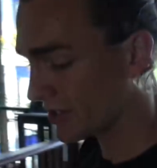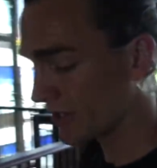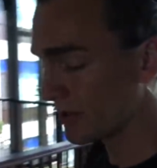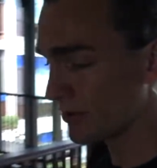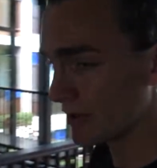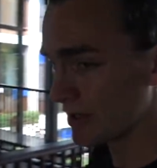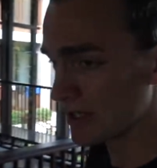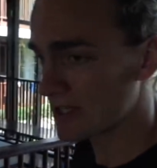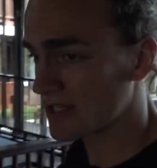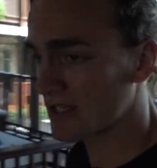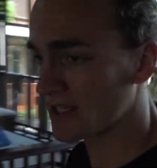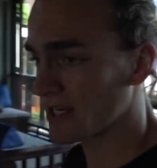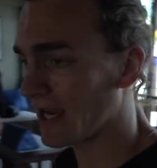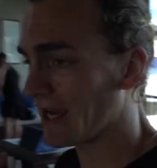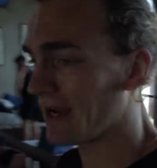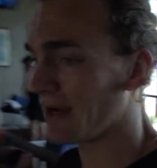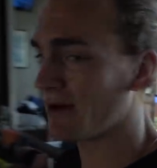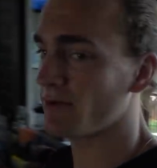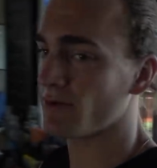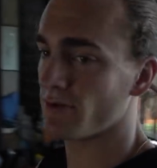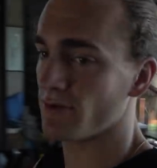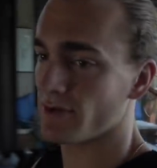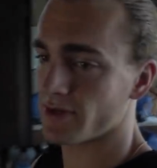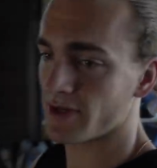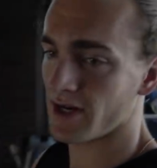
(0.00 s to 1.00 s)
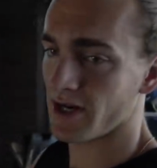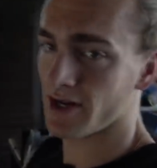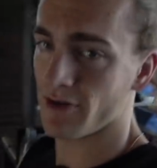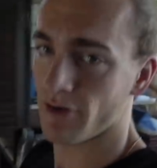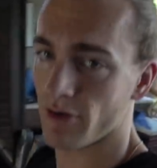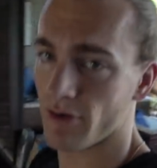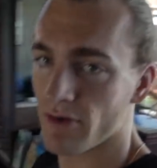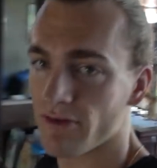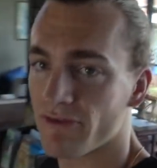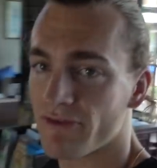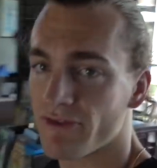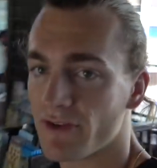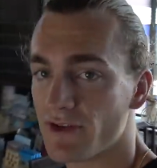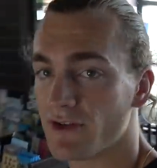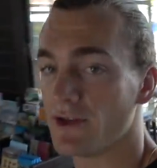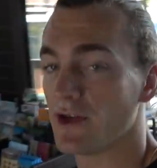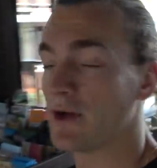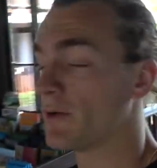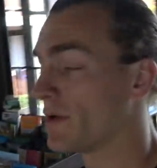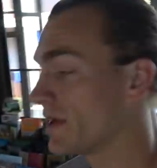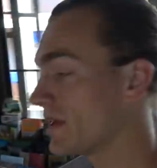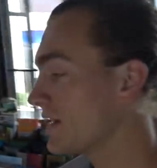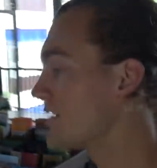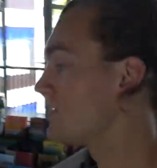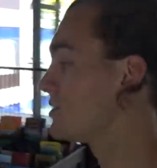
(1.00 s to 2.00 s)
who are sound and up for
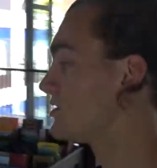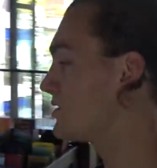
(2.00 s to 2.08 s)
doing